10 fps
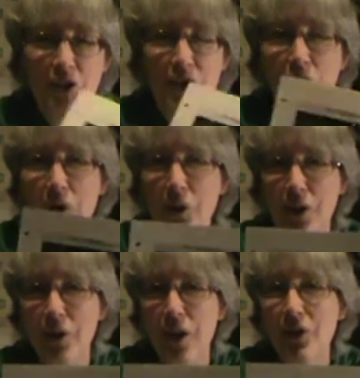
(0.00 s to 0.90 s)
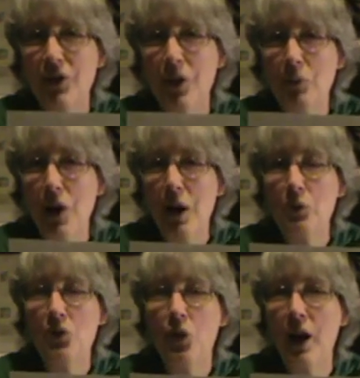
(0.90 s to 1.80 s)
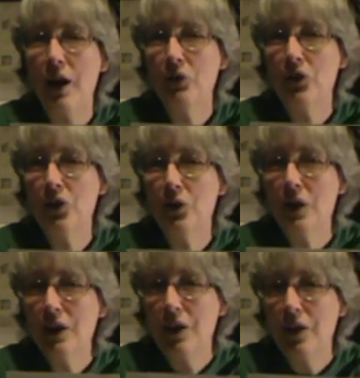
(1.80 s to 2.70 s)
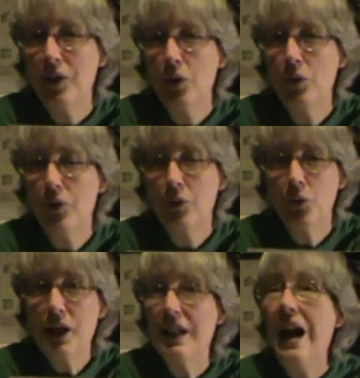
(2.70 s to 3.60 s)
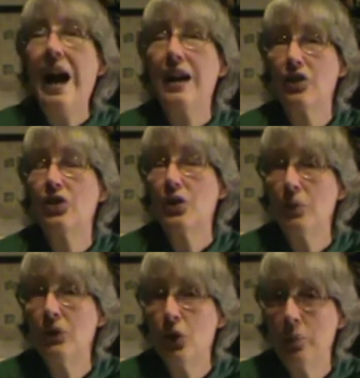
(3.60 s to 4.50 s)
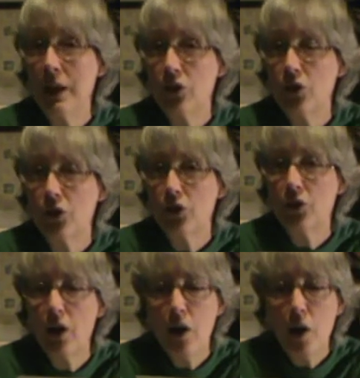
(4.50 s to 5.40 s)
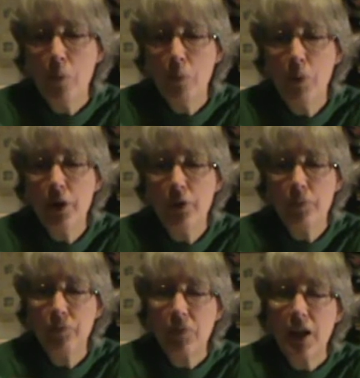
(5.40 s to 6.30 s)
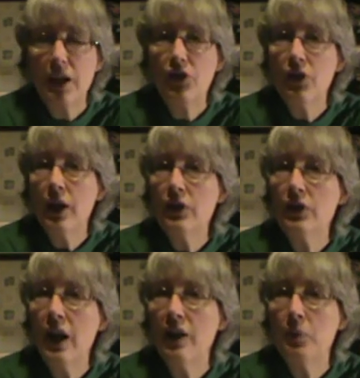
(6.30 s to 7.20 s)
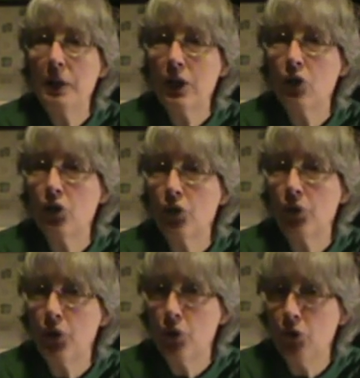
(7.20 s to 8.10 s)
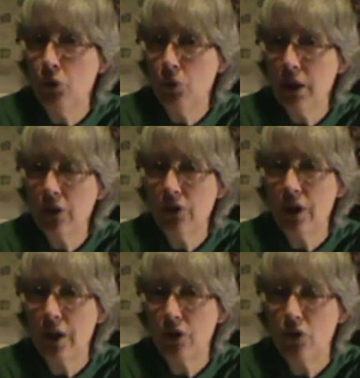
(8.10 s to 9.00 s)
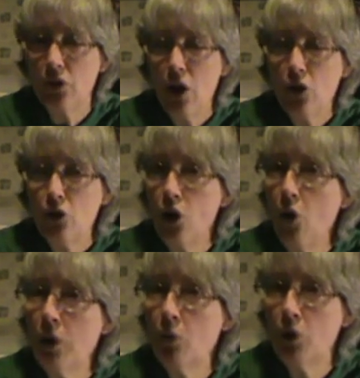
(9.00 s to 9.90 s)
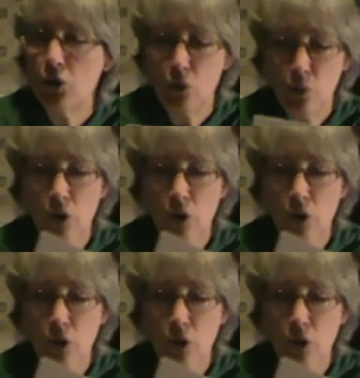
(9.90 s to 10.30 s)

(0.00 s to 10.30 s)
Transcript: So sometimes you'll have to reenact some of your pictures, but it's nice to have pictures of you doing things, showing what you